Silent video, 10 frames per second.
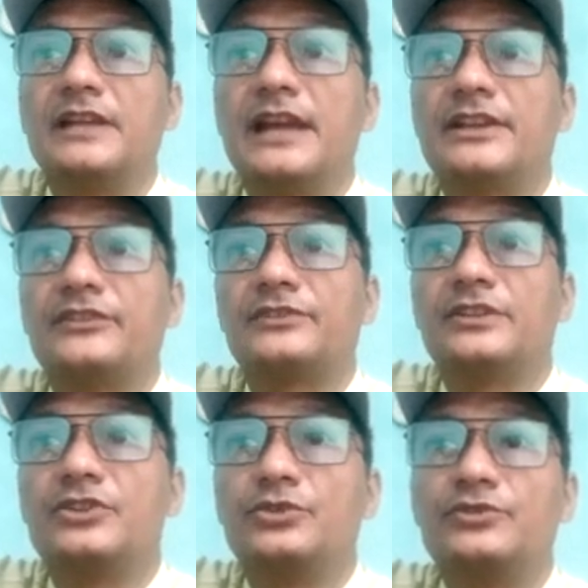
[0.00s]
That is
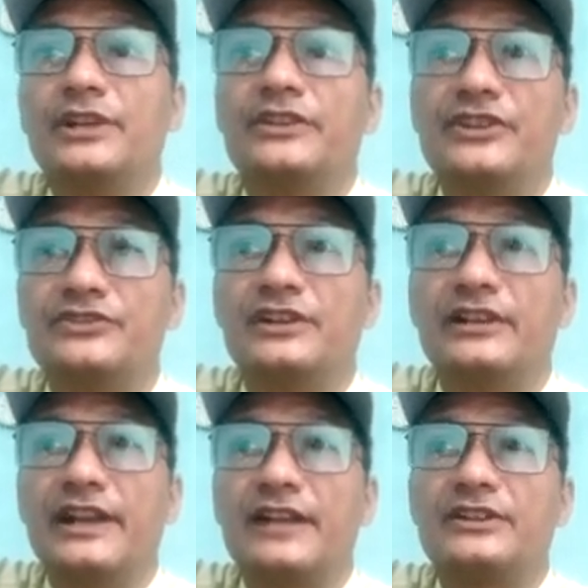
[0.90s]
usually regional
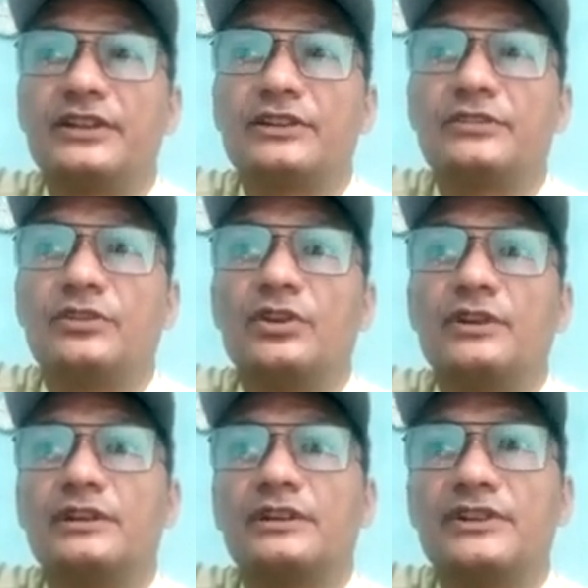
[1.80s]
director
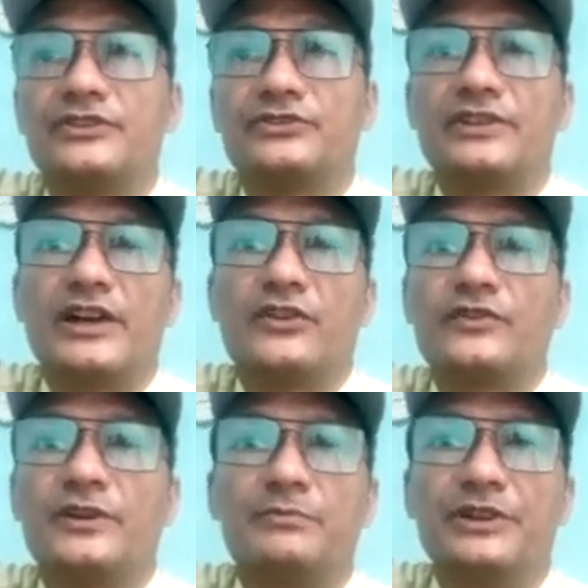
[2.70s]
or registrar
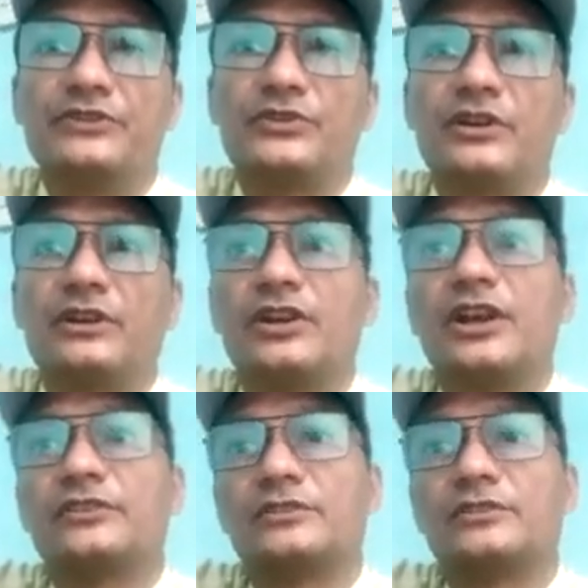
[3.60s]
of companies or